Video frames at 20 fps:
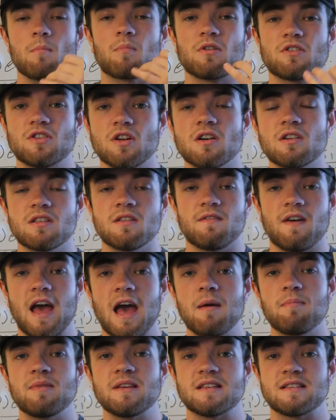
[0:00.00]
productive,
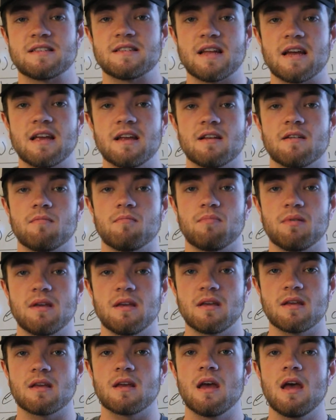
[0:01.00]
happy state of
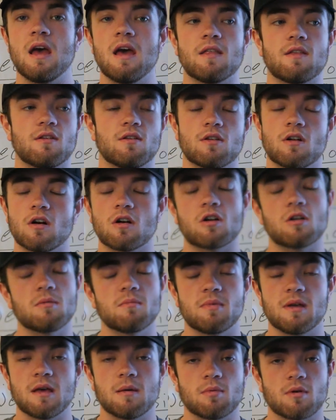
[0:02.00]
being, then you're not
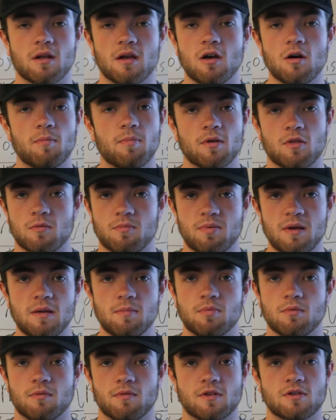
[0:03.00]
going to be able to help other
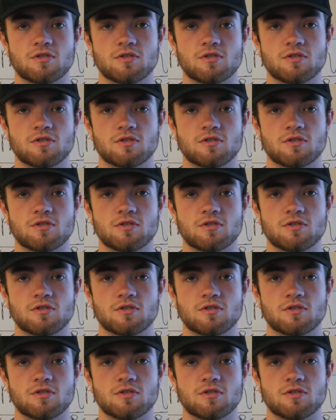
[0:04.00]
people.